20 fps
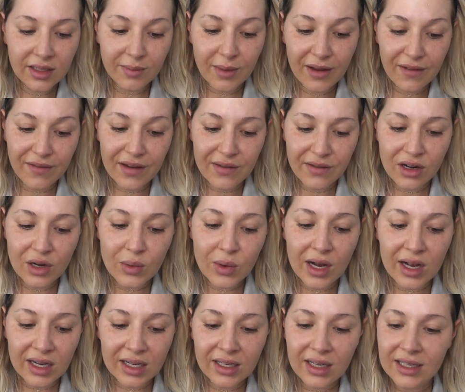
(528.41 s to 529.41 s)
my favorite
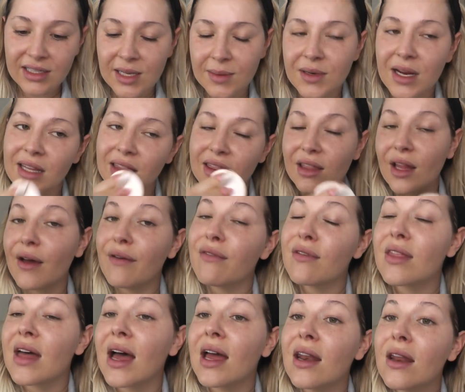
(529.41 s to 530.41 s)
one, except I
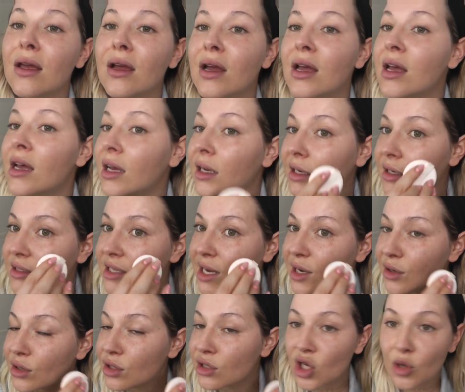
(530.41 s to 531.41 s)
love that
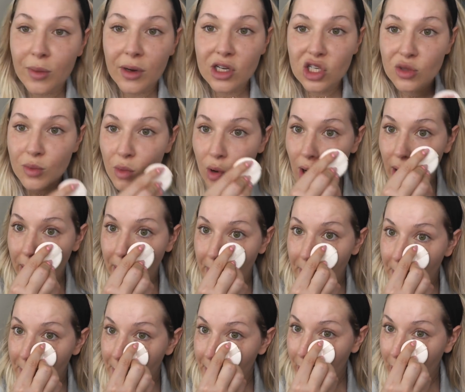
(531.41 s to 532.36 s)
container so much more.